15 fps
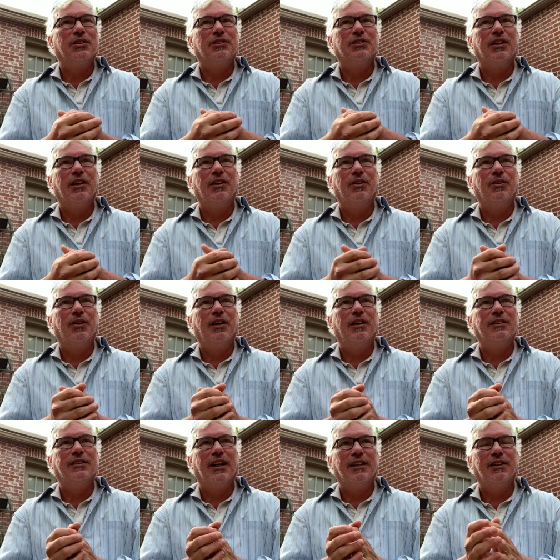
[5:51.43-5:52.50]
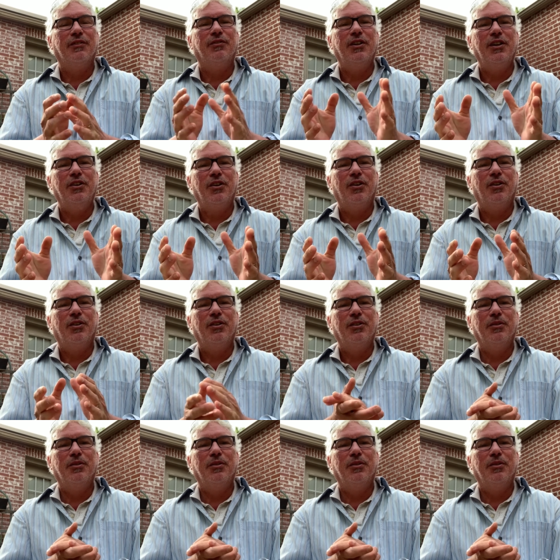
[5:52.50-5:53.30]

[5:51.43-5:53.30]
So uh, he's got the vineyard,